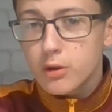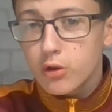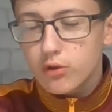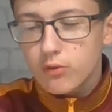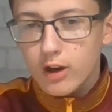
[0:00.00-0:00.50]

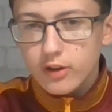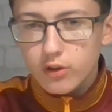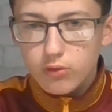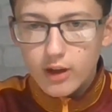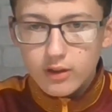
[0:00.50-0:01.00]
wise as well.
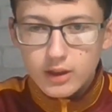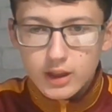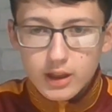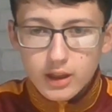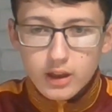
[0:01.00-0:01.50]

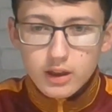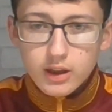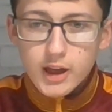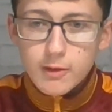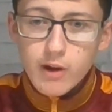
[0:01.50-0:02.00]
Liam
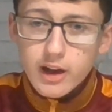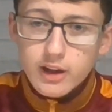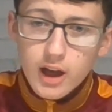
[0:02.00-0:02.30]
Rideout,